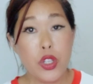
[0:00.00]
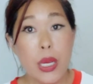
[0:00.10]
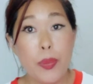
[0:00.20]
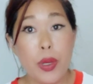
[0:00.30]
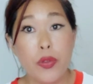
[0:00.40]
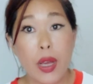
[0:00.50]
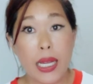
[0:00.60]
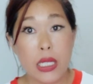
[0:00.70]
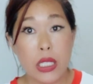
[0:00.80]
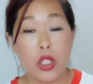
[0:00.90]
first step in
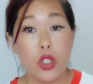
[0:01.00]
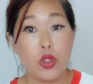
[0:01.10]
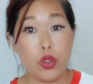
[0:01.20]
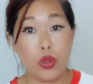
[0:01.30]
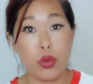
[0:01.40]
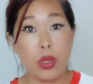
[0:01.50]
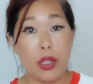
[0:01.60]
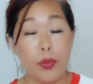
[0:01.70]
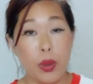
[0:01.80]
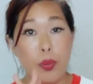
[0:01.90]
finding your true
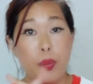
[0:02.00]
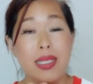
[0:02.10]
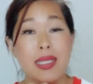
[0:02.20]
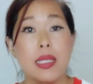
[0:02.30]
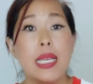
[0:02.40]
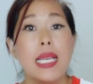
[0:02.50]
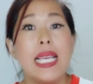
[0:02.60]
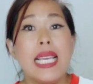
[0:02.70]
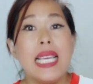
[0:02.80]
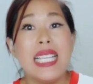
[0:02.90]
life purpose
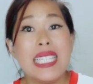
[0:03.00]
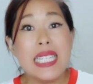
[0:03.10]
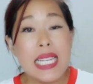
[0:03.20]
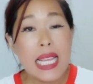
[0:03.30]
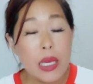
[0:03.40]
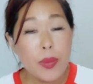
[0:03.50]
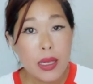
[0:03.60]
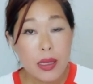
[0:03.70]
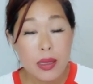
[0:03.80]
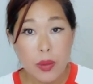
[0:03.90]
is
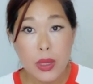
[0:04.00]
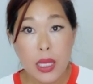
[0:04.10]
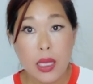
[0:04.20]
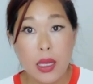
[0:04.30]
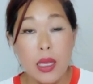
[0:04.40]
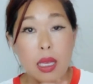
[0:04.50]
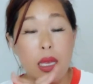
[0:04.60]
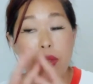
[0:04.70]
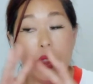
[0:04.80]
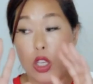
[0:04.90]
naming something
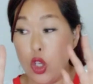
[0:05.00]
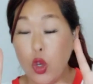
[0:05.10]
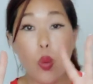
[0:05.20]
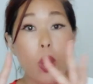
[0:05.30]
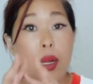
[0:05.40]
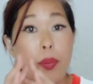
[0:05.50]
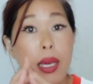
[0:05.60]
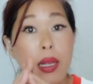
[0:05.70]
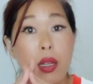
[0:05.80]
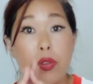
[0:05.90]
that you want to
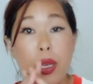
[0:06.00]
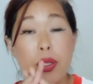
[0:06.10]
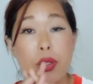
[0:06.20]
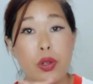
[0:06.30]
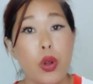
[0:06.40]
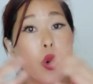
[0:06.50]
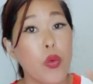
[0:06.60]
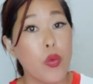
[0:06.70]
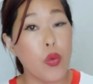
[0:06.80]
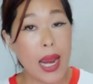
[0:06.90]
manifest
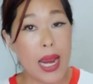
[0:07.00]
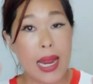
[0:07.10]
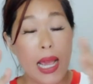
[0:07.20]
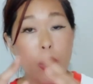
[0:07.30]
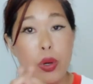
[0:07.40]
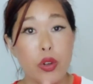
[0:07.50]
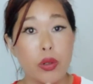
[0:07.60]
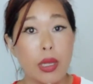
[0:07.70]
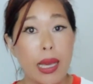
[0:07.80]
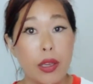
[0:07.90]
right now in
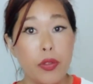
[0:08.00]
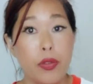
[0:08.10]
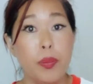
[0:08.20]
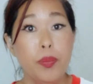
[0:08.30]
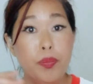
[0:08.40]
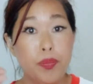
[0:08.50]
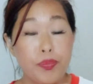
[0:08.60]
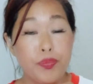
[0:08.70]
your life.